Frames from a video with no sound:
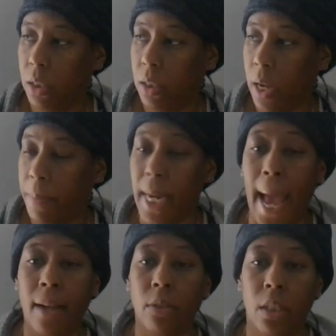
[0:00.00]
how many
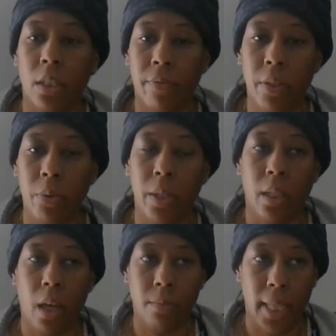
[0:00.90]
ounces of fluid
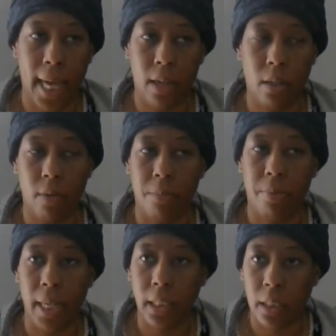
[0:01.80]
comes out of a
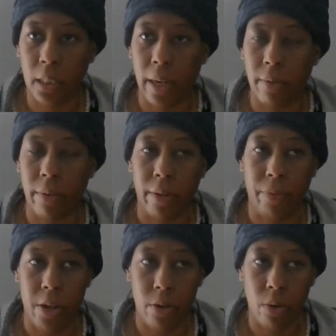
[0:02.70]
breast every
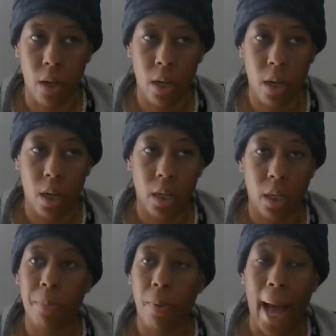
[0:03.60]
few
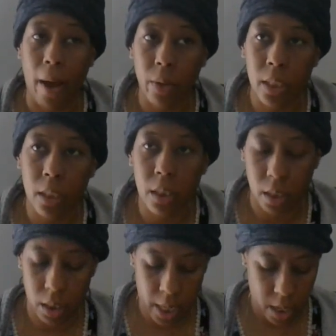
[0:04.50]
couple hours.
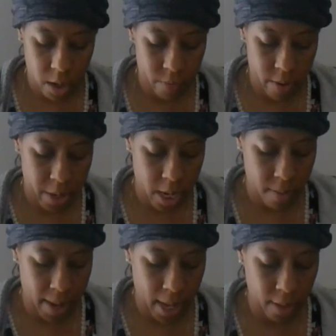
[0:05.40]
Like you ever think
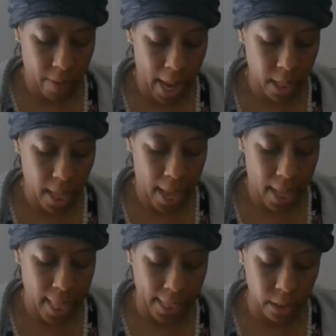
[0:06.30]
about the fact that
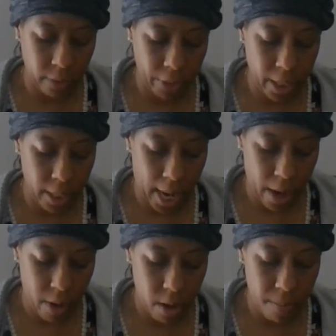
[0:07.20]
that's freaking
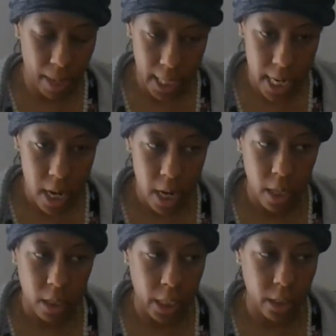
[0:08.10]
tiring. Your body
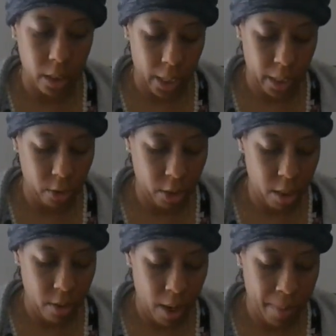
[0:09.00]
needs energy.
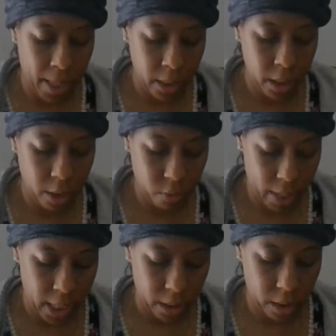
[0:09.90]
Your body needs
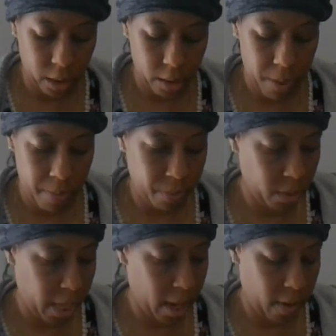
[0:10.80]
rest. People
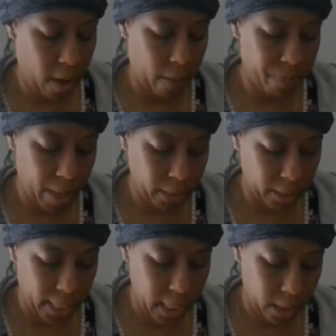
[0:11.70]
get um,
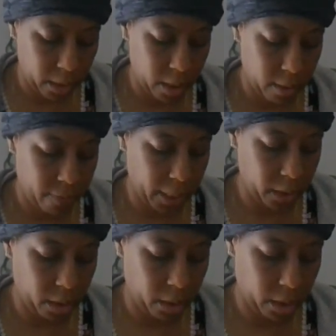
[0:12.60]
mastitis and
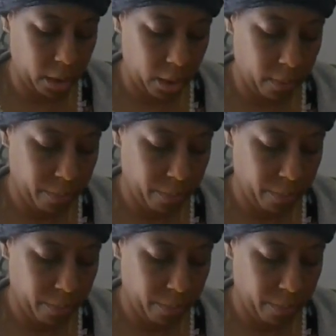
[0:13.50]
infections, and